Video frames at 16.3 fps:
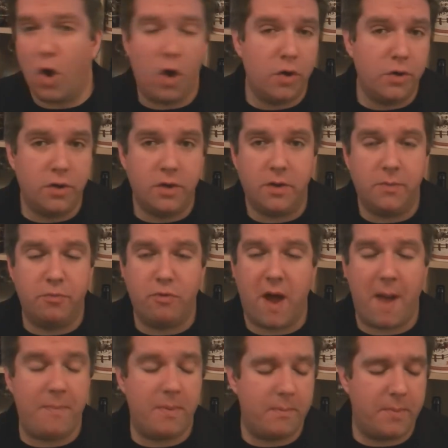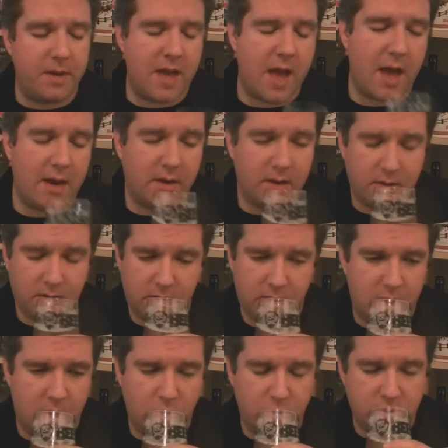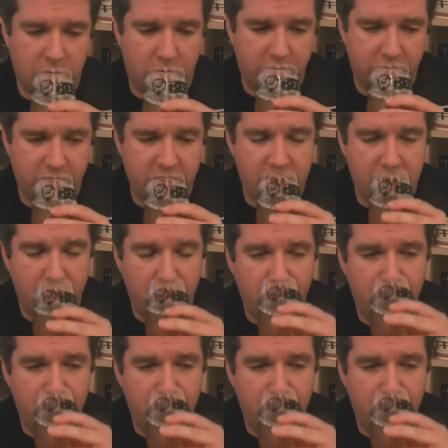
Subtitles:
under-ripened banana note of the